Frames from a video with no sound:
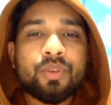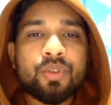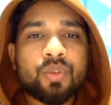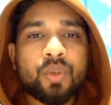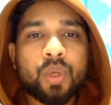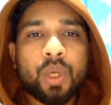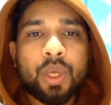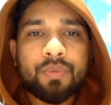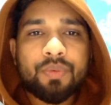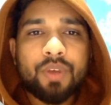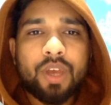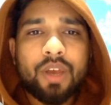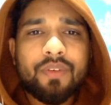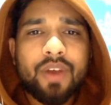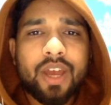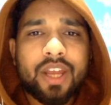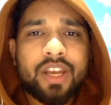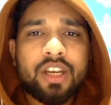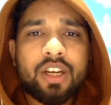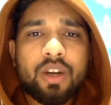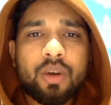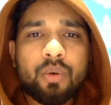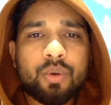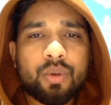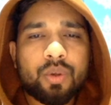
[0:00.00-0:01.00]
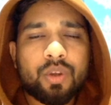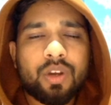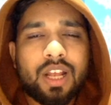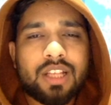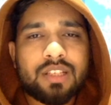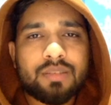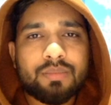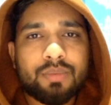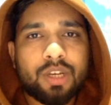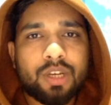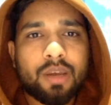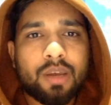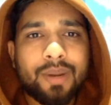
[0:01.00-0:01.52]
So if you have any doubt, you can
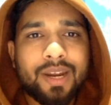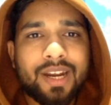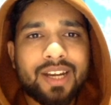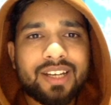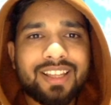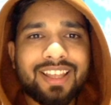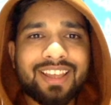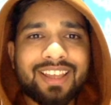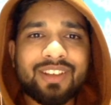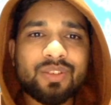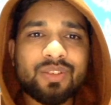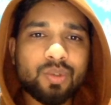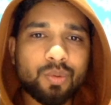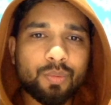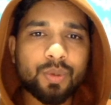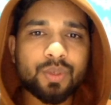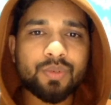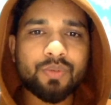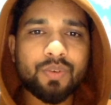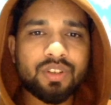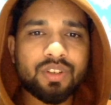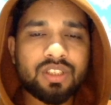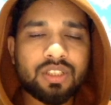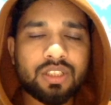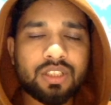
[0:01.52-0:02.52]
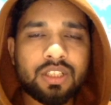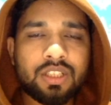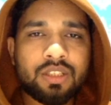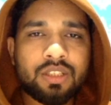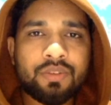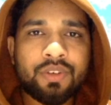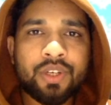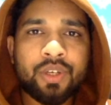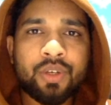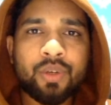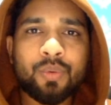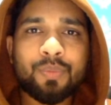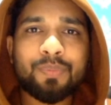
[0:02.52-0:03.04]
ask me in comment. Thank you so much for watching this
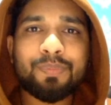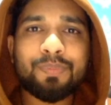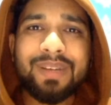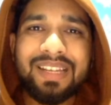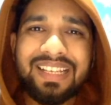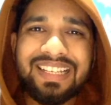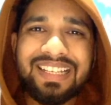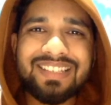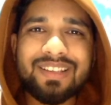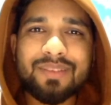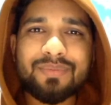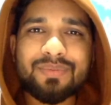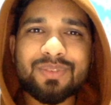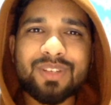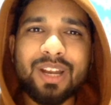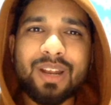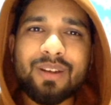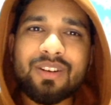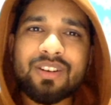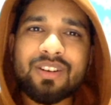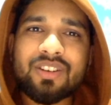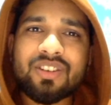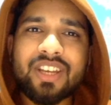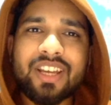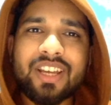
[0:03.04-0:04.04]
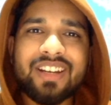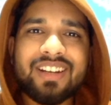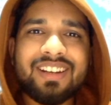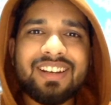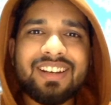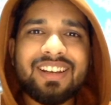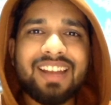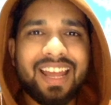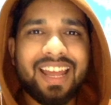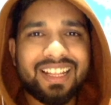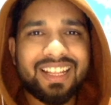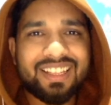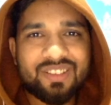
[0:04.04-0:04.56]
video. Please subscribe our channel,
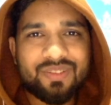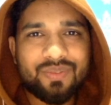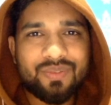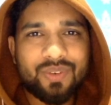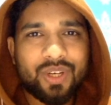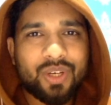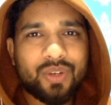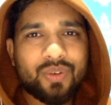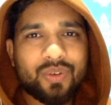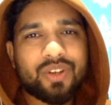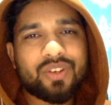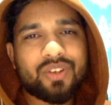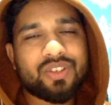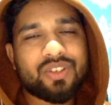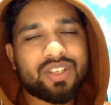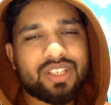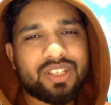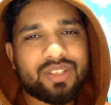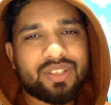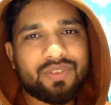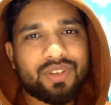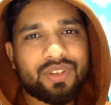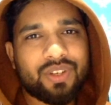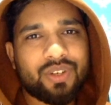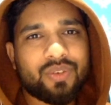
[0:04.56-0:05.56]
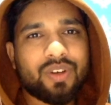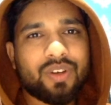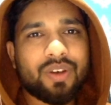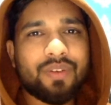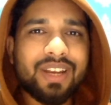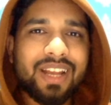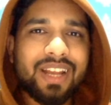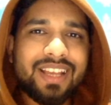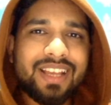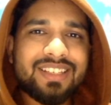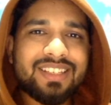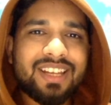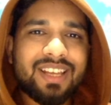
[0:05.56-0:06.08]
like this video and share this video. Have a
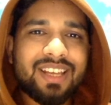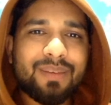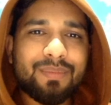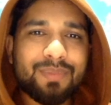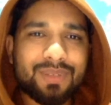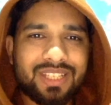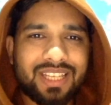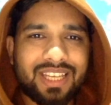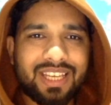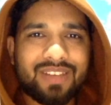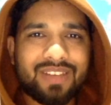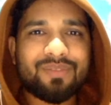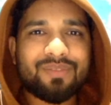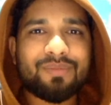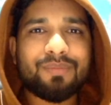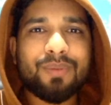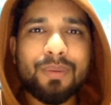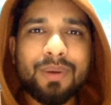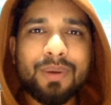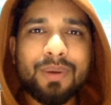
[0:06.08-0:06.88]
nice day. Be safe. Bye